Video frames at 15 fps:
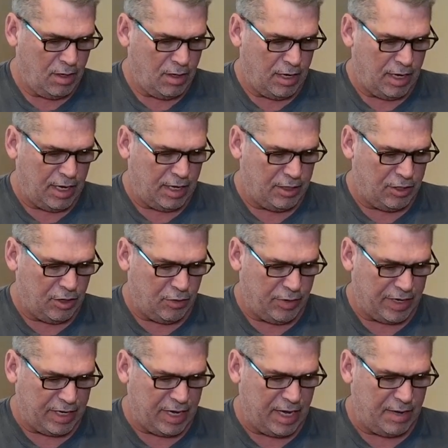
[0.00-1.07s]
And, you know,
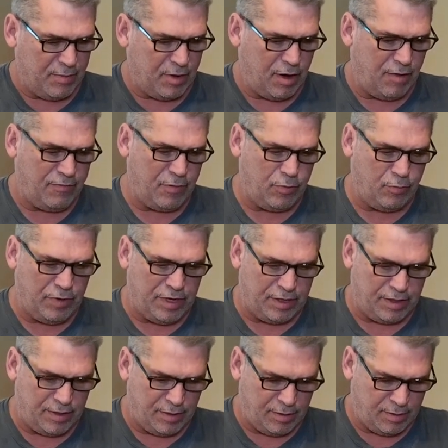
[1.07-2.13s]
it came covered with